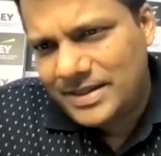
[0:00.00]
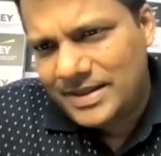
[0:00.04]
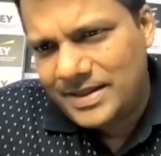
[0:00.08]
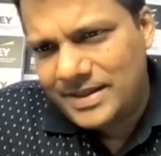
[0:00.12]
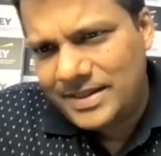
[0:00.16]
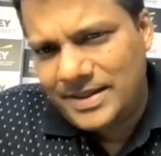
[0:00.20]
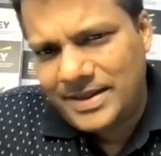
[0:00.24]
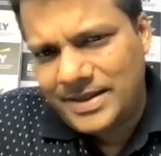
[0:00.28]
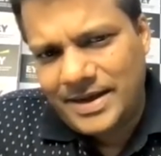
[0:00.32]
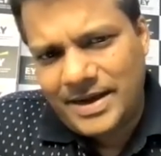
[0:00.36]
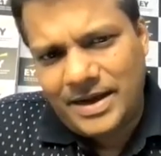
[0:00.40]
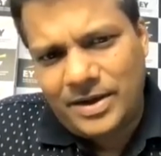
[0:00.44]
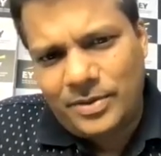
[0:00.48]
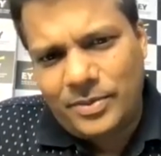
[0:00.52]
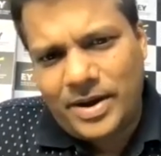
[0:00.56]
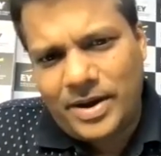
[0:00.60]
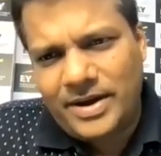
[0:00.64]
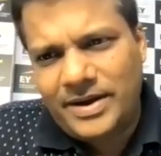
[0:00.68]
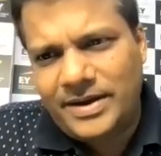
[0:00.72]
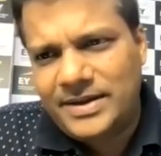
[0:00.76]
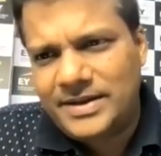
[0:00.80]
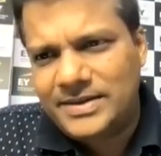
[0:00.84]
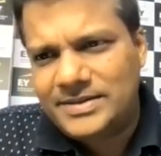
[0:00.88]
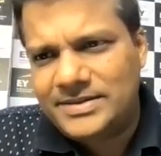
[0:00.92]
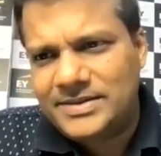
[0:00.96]
then the
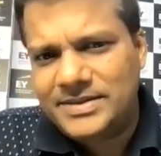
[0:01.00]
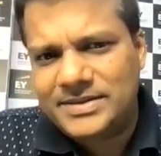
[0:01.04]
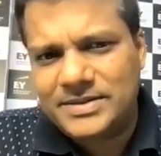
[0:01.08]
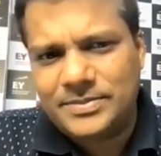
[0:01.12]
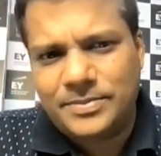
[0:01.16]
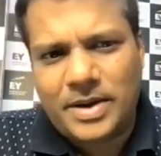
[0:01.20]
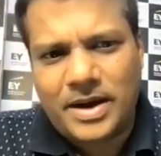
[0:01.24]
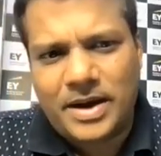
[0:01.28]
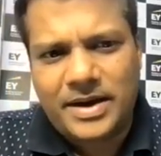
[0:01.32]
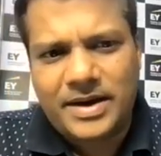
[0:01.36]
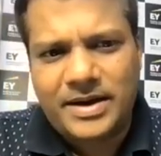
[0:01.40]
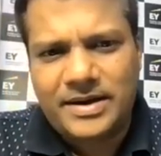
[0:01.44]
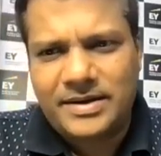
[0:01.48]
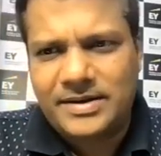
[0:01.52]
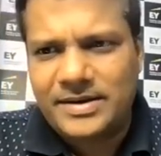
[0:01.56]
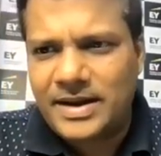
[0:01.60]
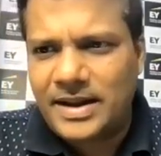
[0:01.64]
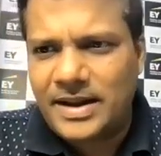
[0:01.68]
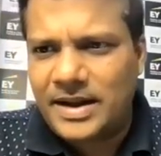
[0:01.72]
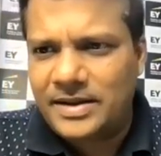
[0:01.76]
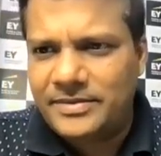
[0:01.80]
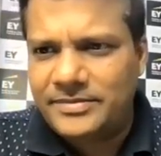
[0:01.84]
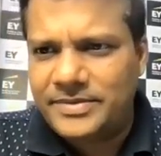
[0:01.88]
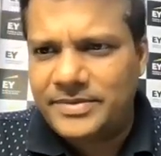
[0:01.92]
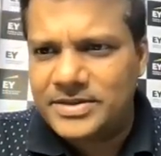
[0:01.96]
advantageous market
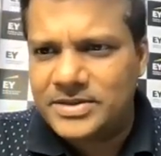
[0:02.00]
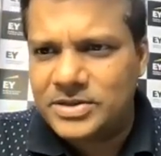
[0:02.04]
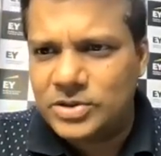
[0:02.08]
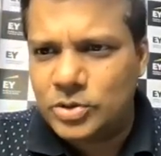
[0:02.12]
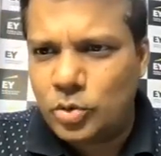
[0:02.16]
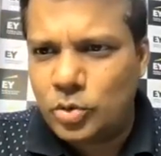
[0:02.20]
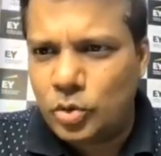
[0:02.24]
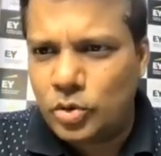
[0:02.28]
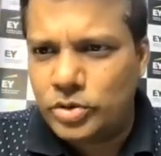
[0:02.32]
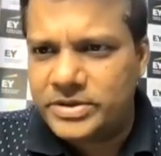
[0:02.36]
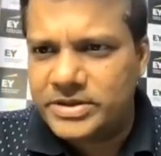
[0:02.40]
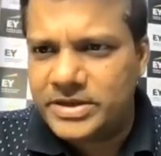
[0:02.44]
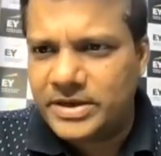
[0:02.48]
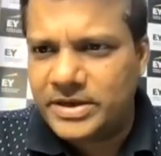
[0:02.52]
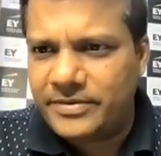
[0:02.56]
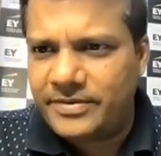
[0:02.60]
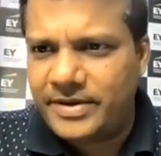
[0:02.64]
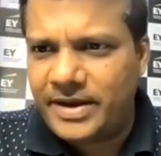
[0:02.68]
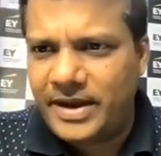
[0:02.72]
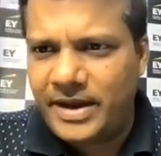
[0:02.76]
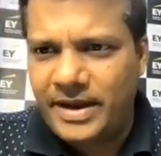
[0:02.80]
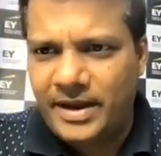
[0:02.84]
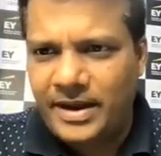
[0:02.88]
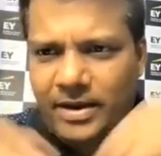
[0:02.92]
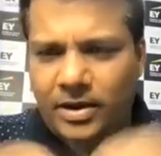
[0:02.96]
relevance goes
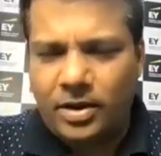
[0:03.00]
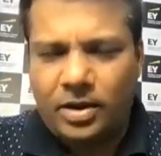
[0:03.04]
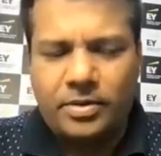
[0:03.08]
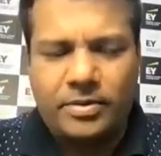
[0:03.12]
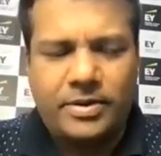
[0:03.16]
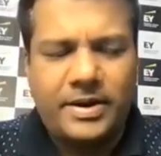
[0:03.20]
away.